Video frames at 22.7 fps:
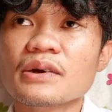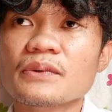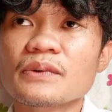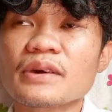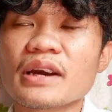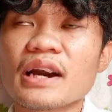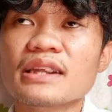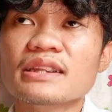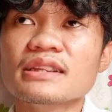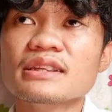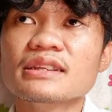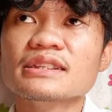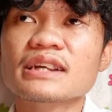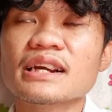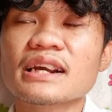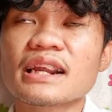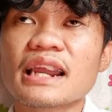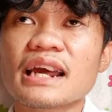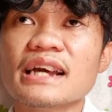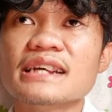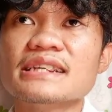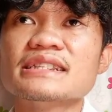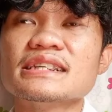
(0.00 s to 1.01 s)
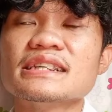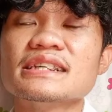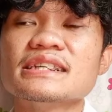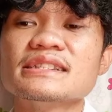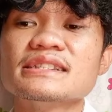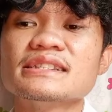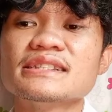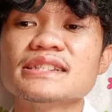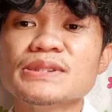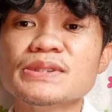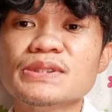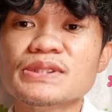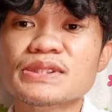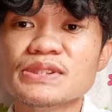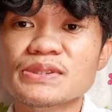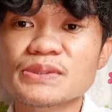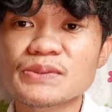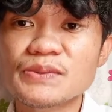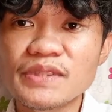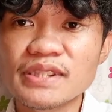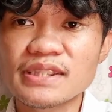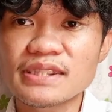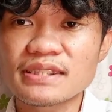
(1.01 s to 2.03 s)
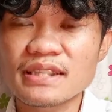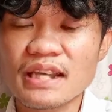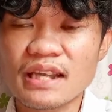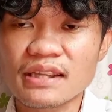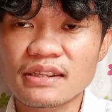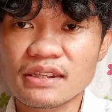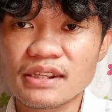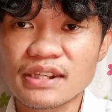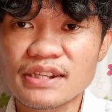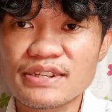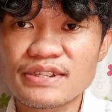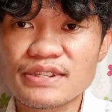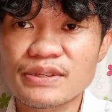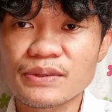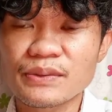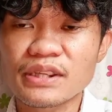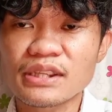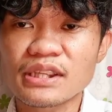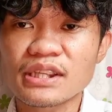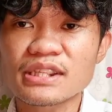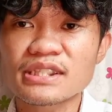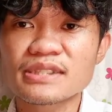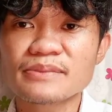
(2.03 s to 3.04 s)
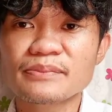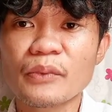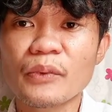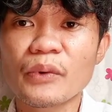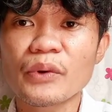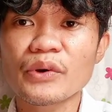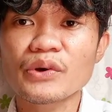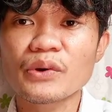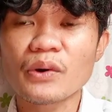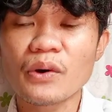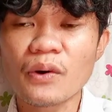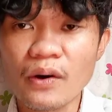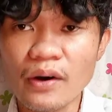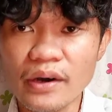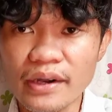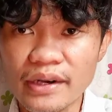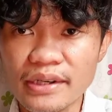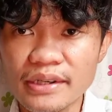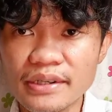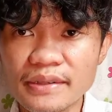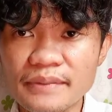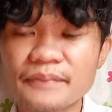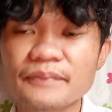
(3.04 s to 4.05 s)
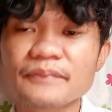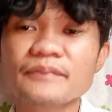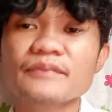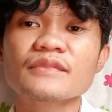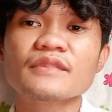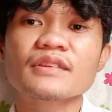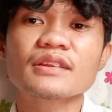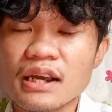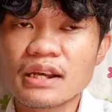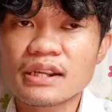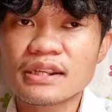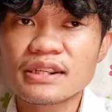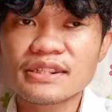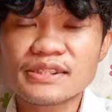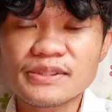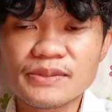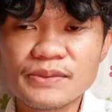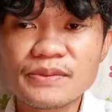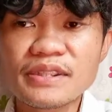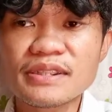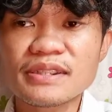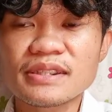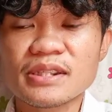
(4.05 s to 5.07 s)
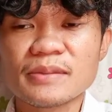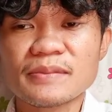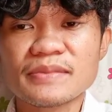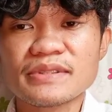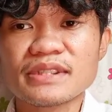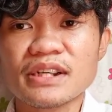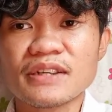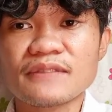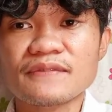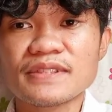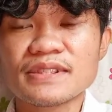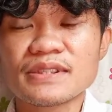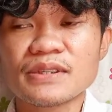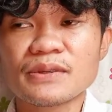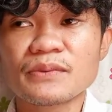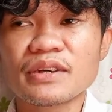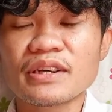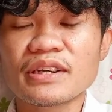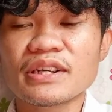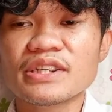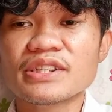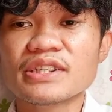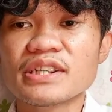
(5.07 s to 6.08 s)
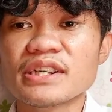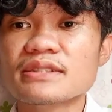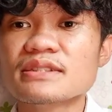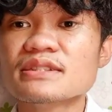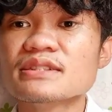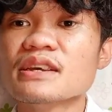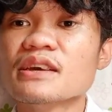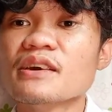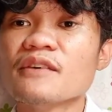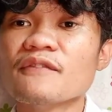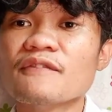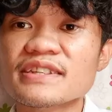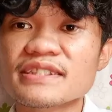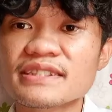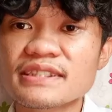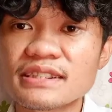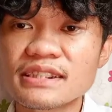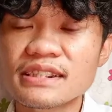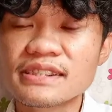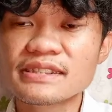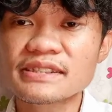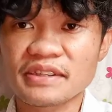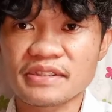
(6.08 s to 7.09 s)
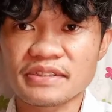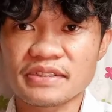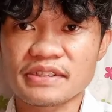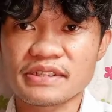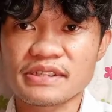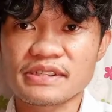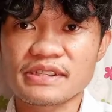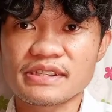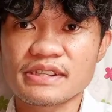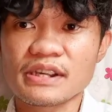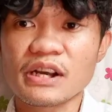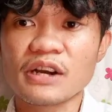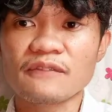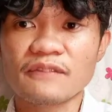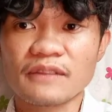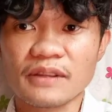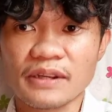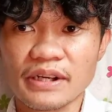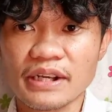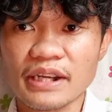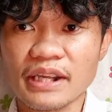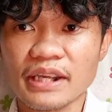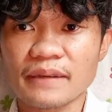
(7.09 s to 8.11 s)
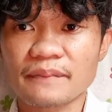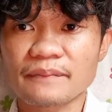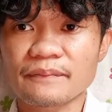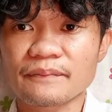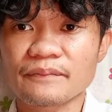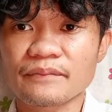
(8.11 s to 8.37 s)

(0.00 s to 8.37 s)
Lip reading: we handle the class is student-centered, so it is more on the student themselves. So we are just facilitators of learning.